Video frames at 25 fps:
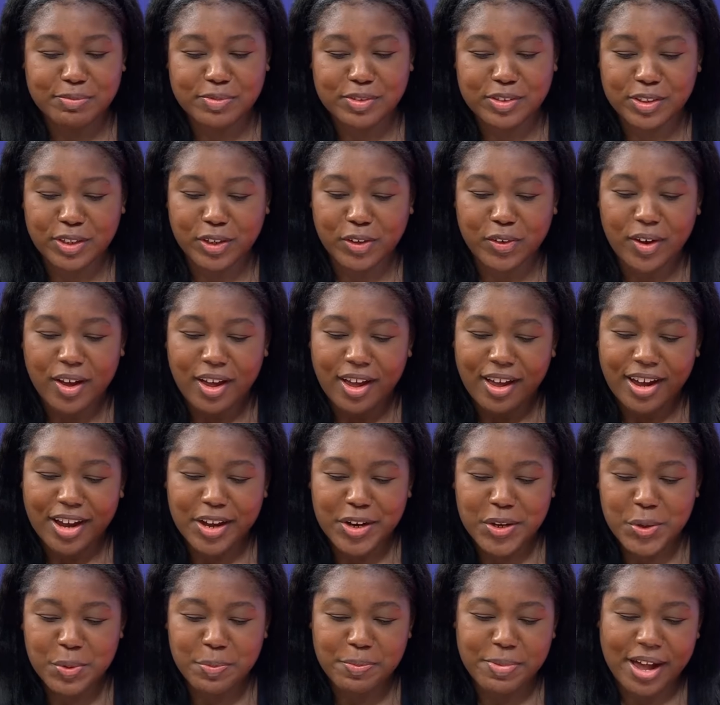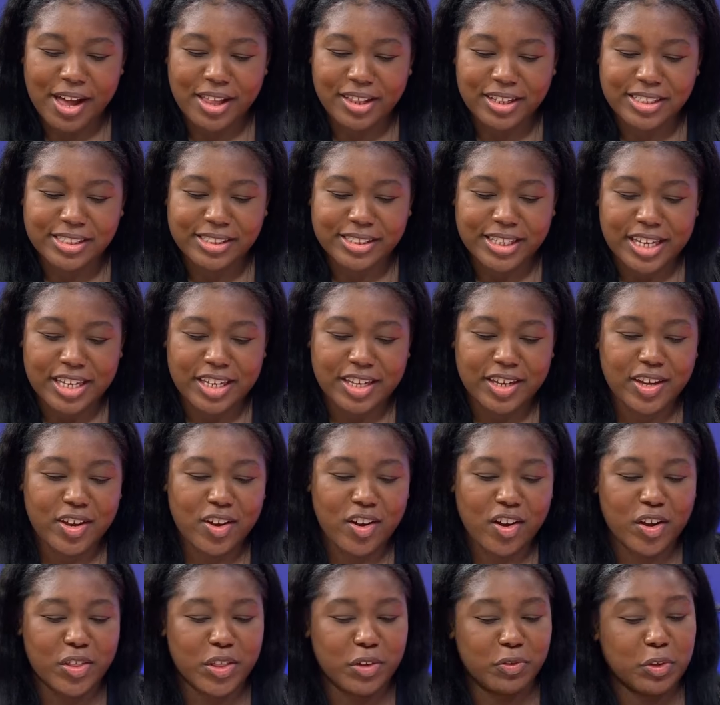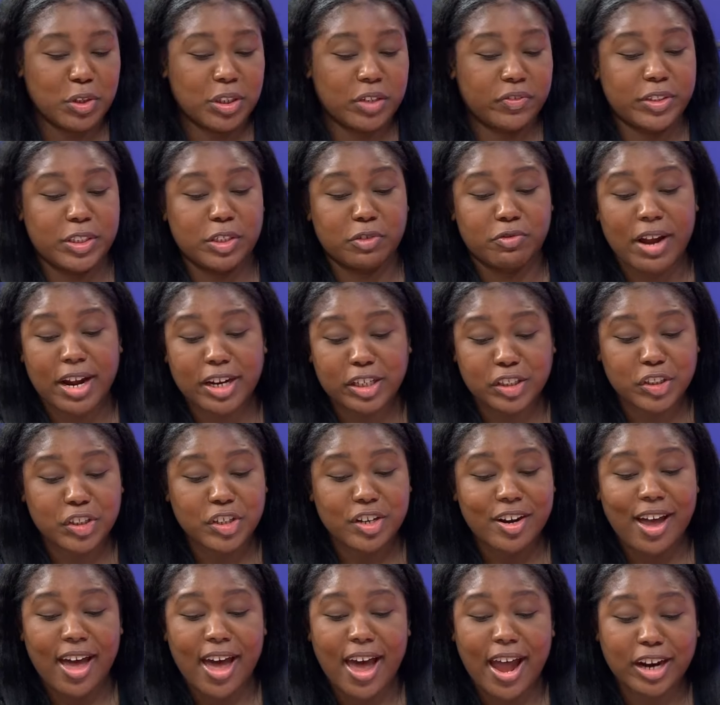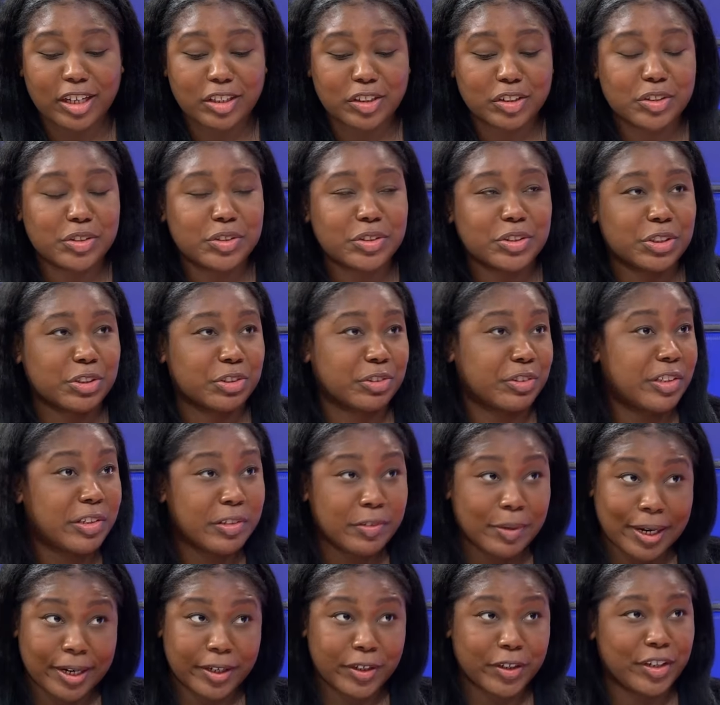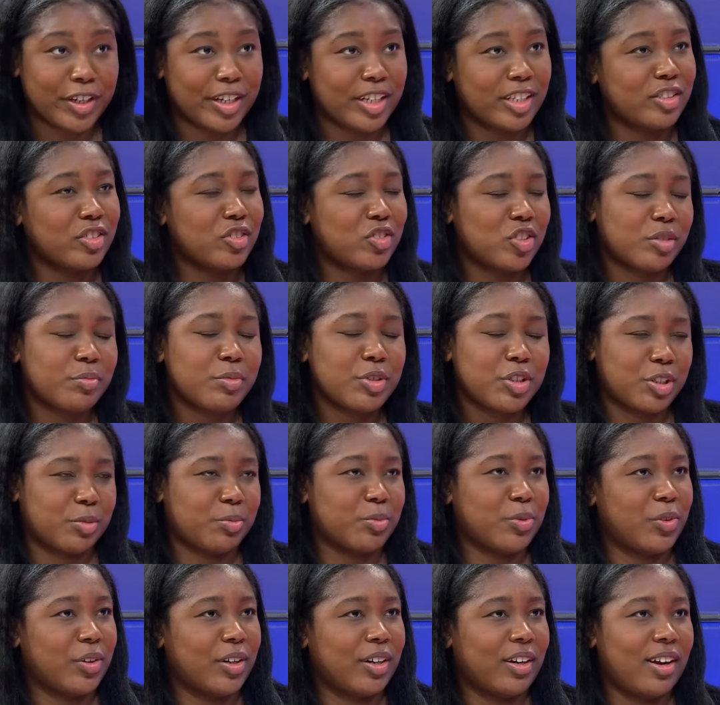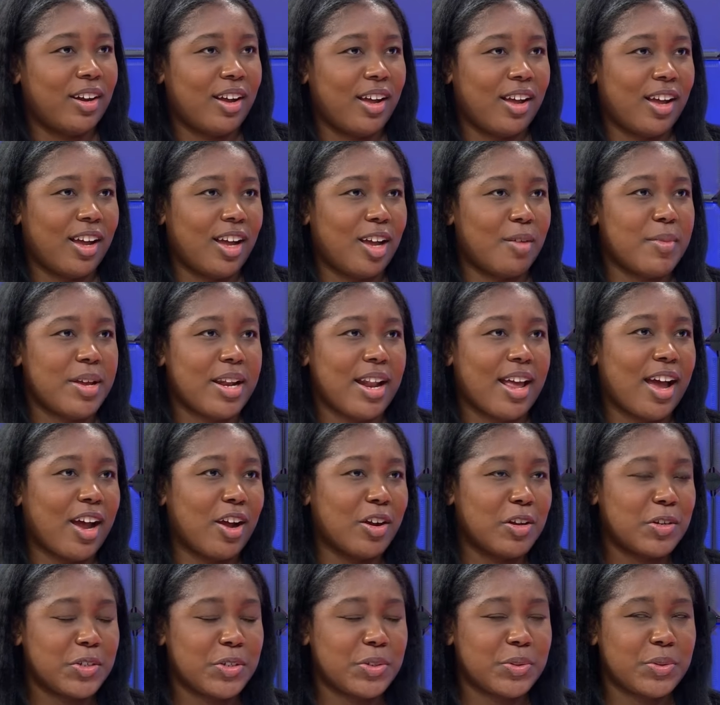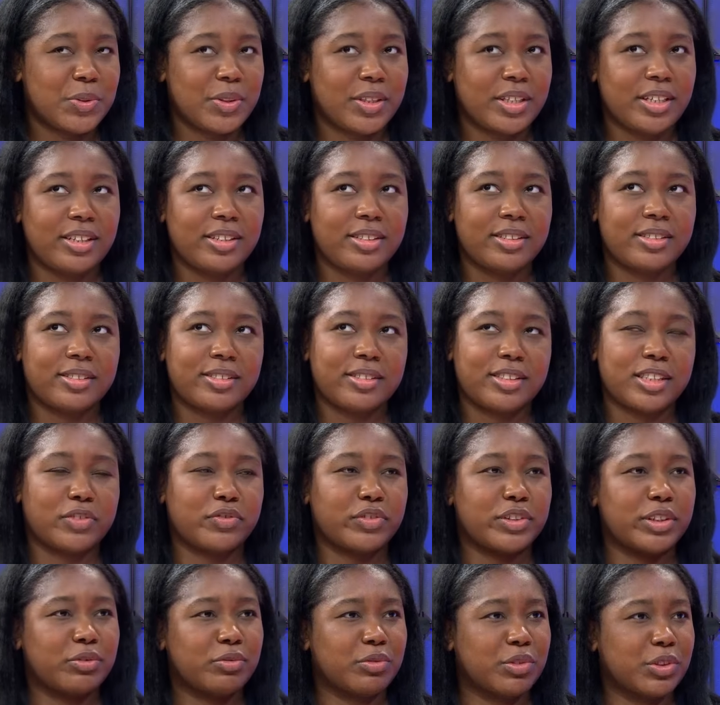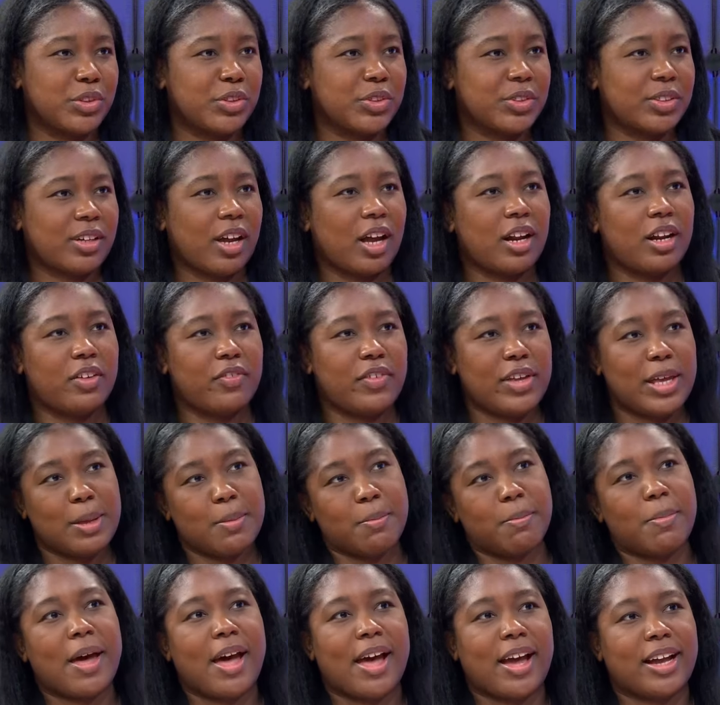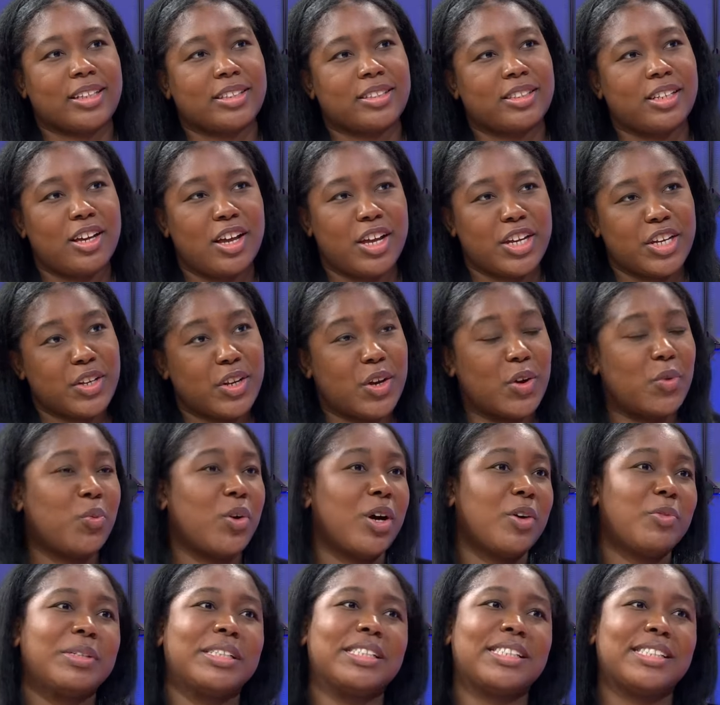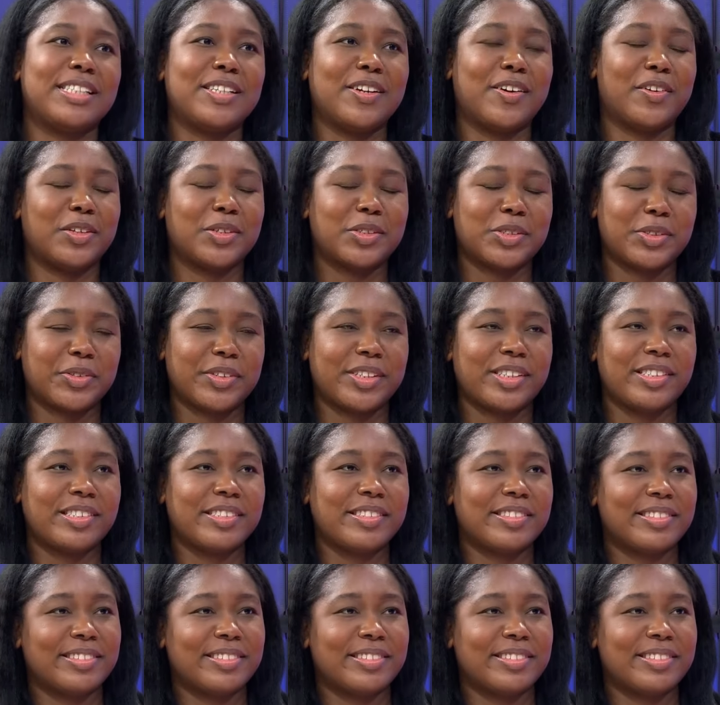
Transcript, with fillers: So, how do you balance taking on the role of a director, actor, screenwriter, and so much more? Um, and how do these different roles kind of impact, you know, what we see on the screen?